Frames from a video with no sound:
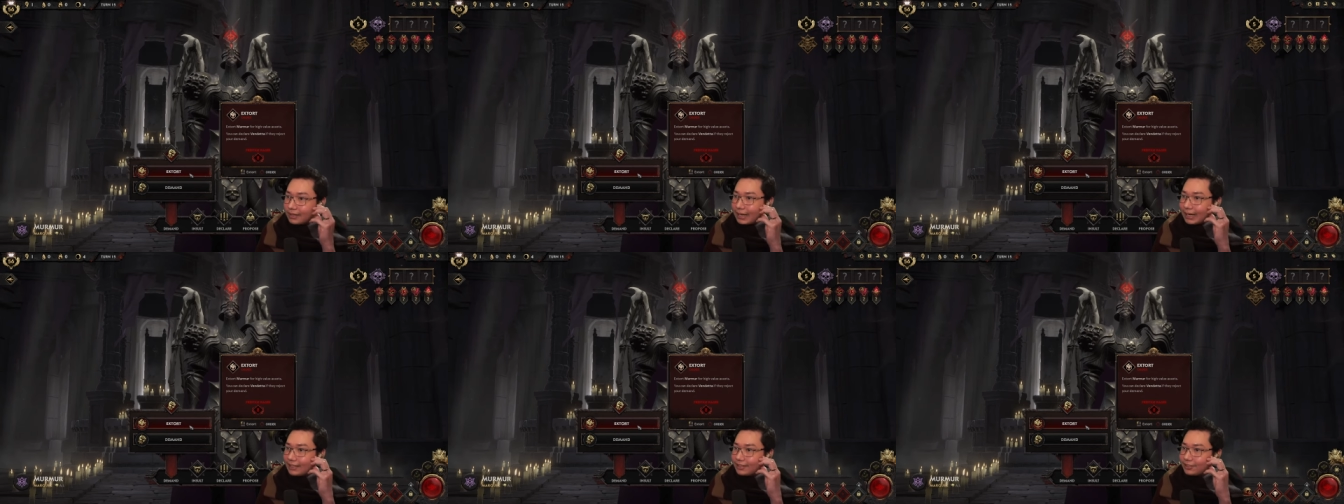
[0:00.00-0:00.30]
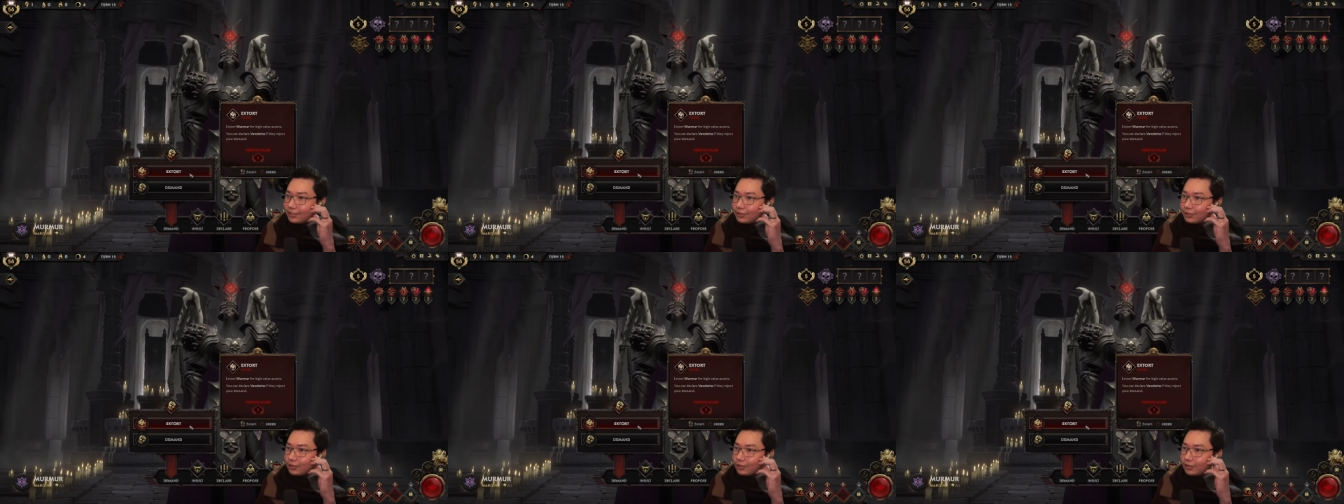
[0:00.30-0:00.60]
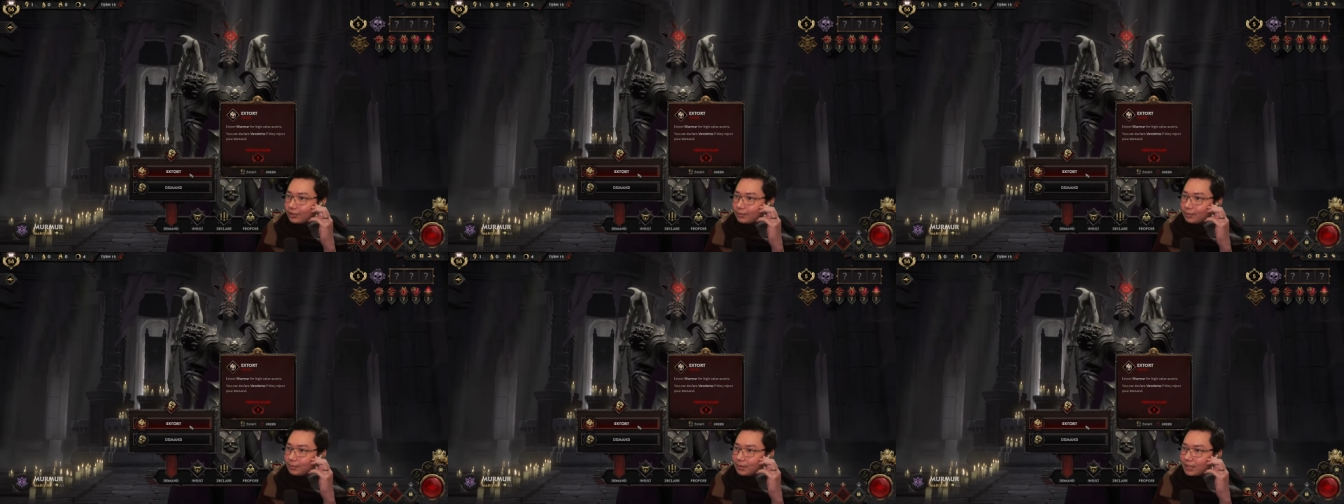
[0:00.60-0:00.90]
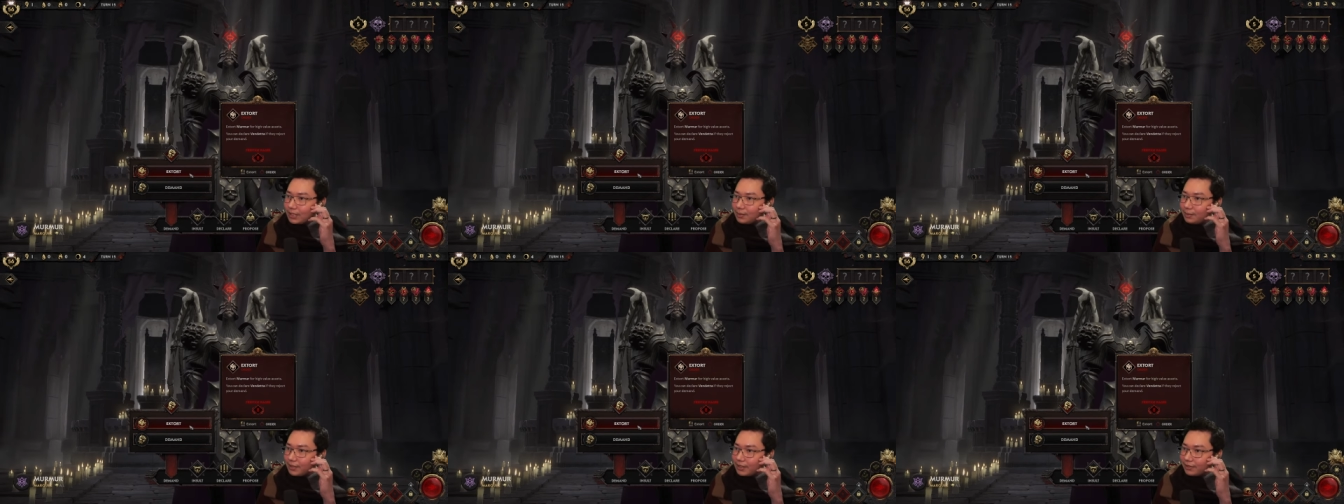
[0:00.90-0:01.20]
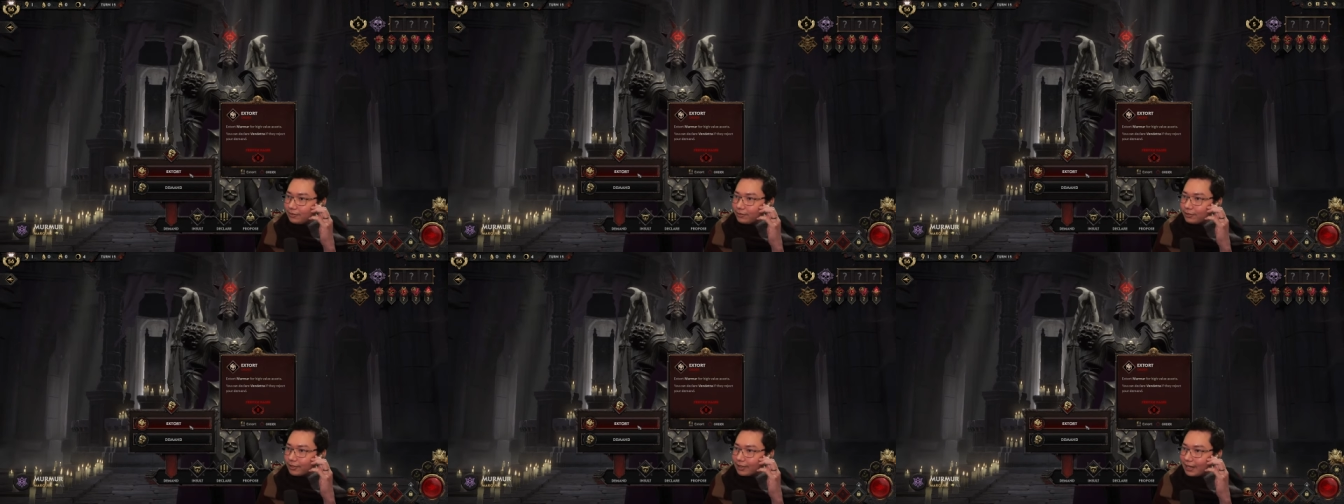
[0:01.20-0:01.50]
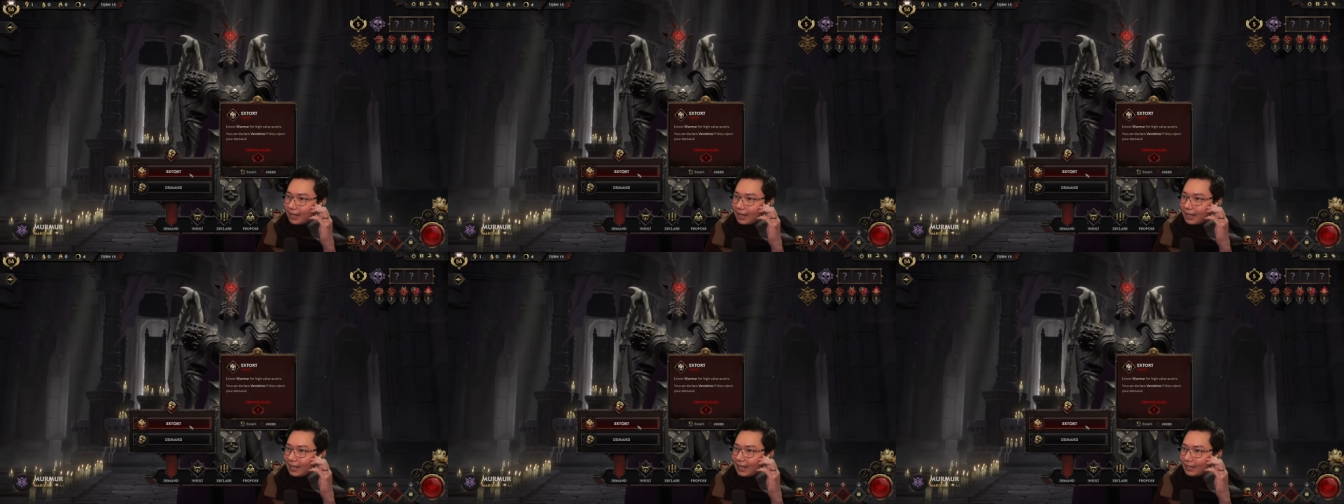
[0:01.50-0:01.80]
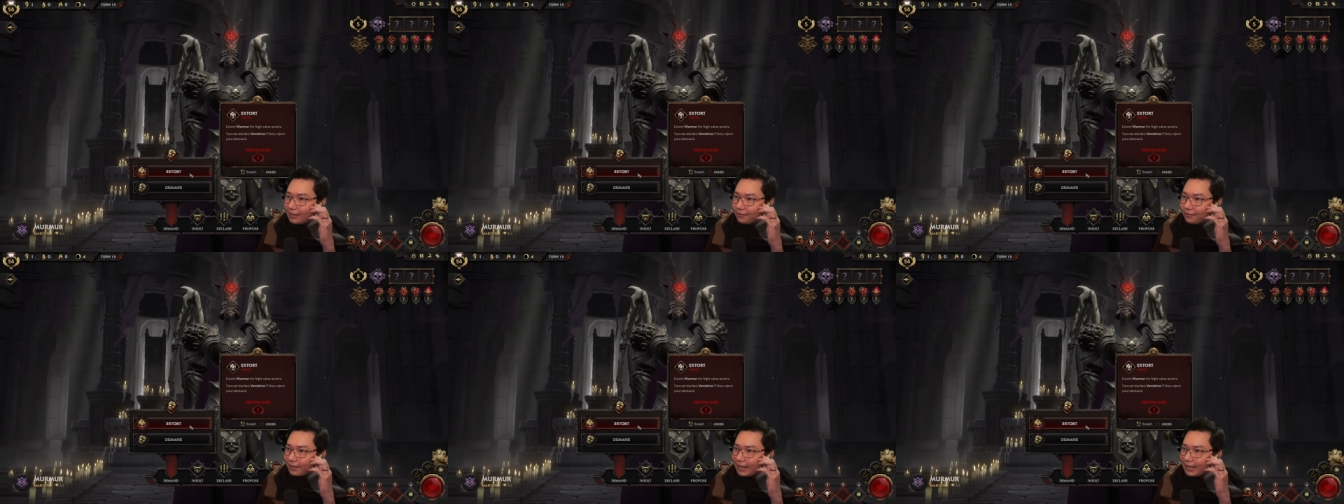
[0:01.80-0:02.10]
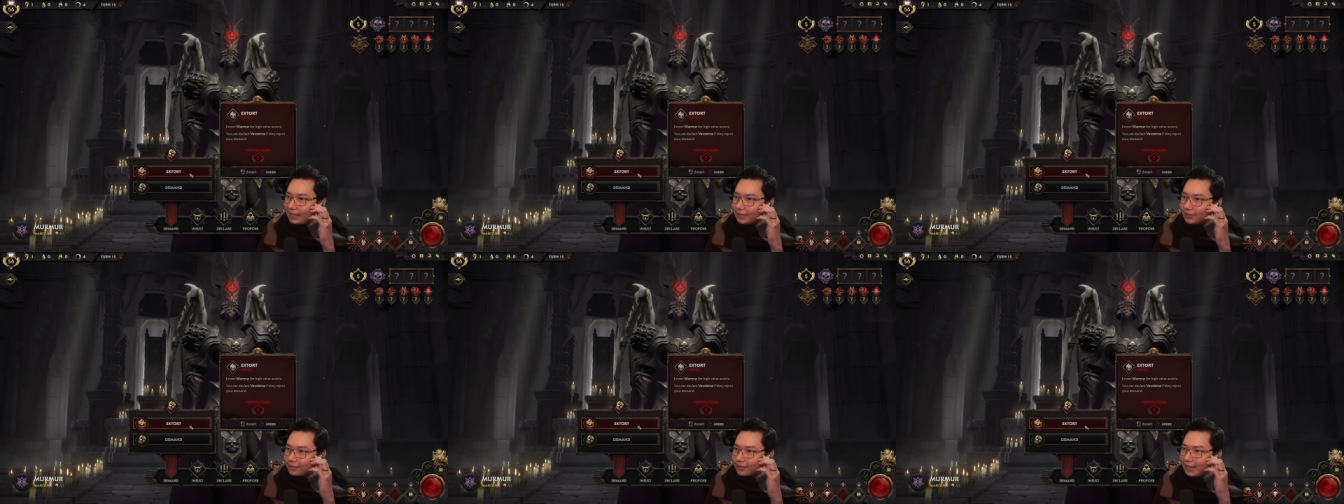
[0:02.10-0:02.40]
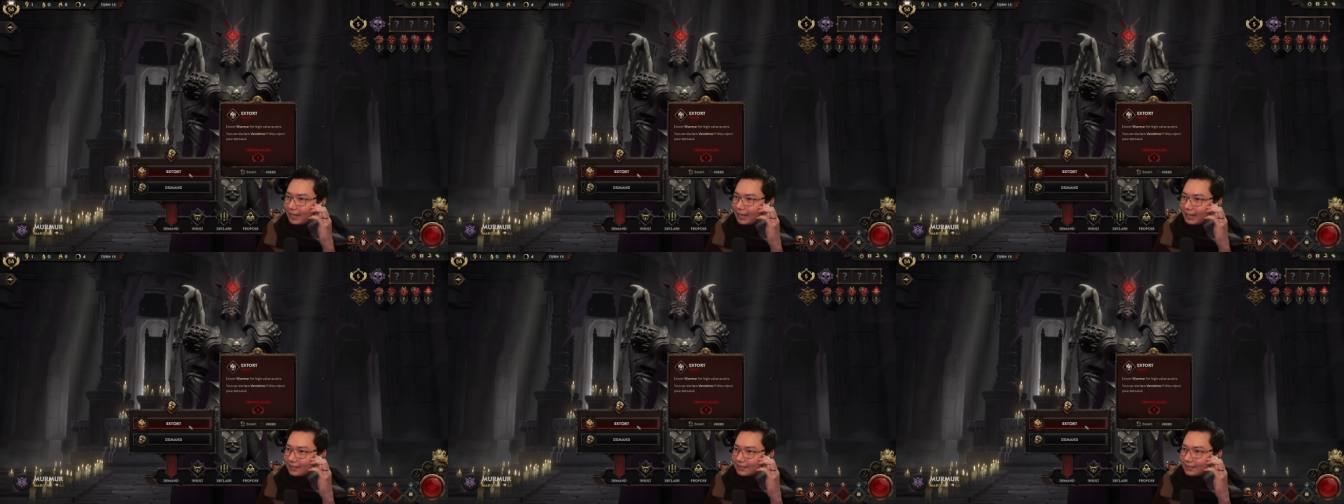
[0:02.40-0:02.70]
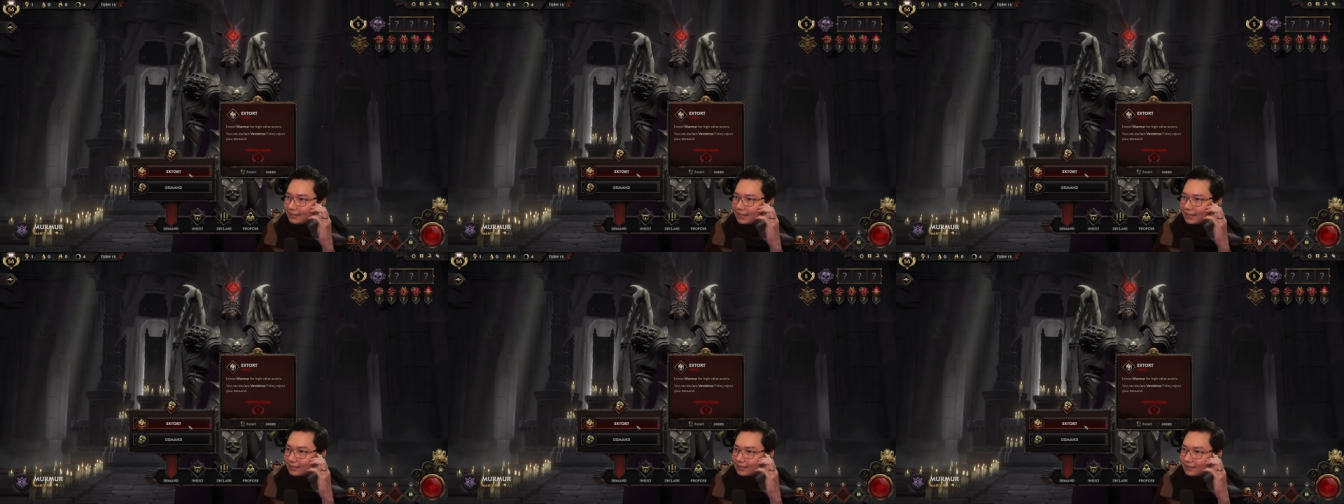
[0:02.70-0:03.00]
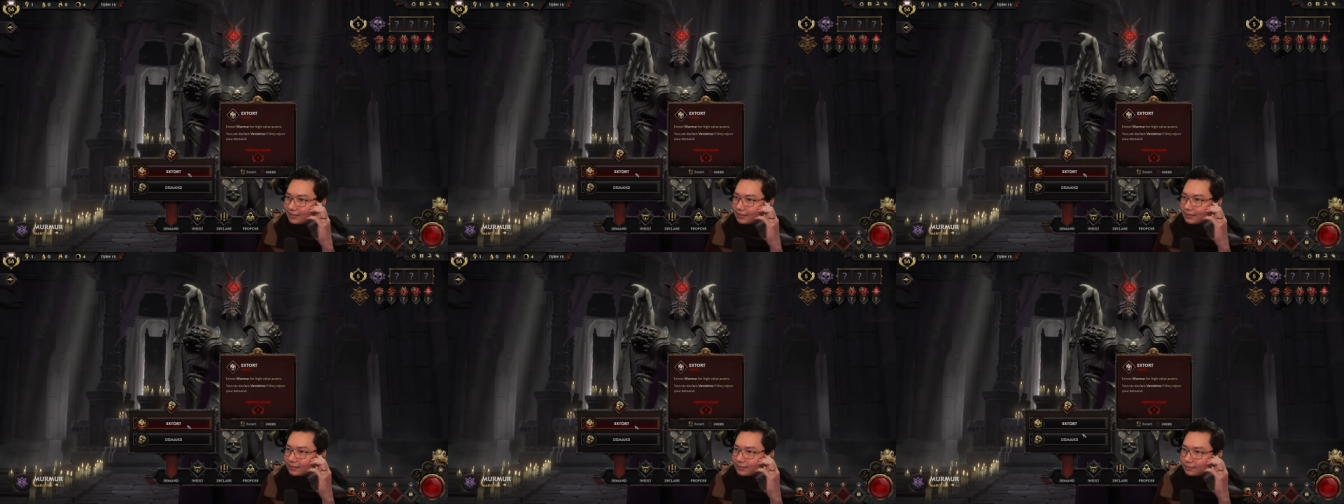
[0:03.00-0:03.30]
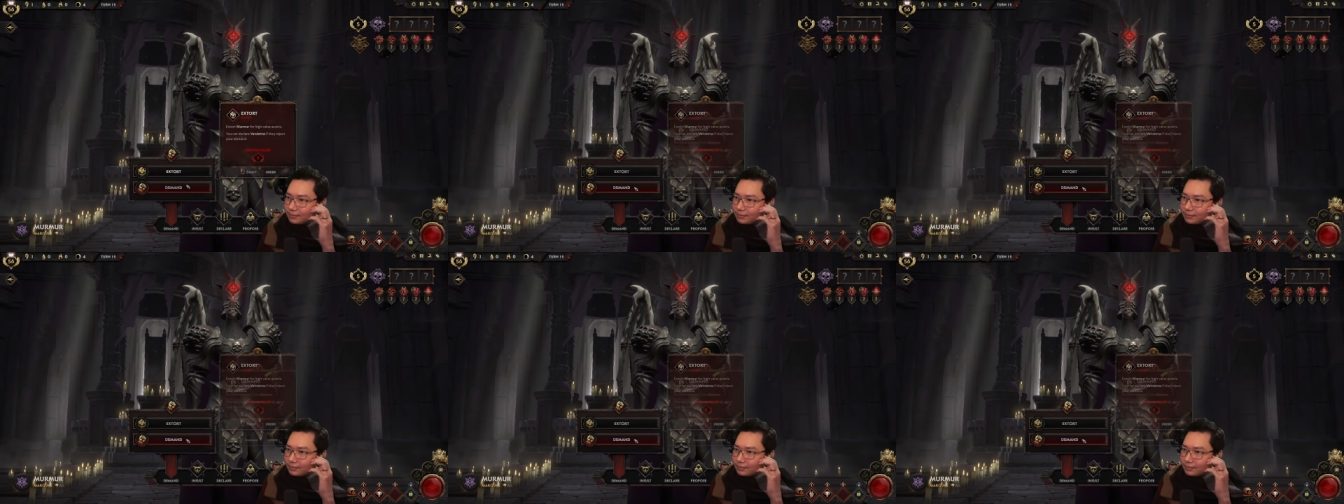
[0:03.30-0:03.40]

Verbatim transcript: Extort Murmur for a high value asset.